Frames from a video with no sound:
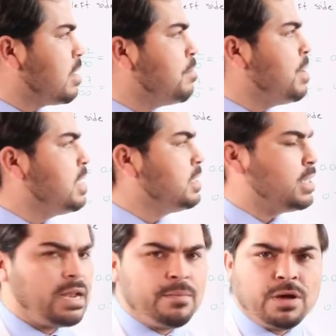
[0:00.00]
Means
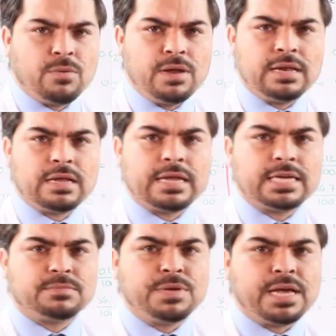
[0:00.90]
the number will
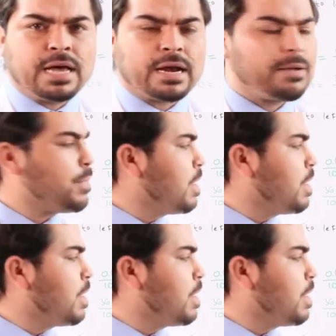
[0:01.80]
get bigger.